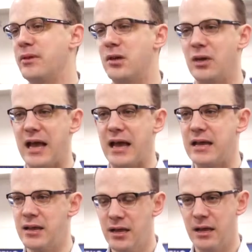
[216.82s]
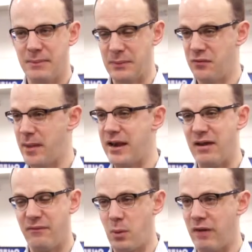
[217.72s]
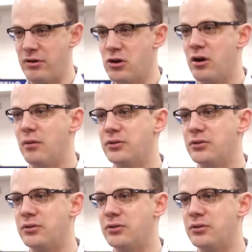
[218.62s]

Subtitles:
the UK, people from everywhere in Europe.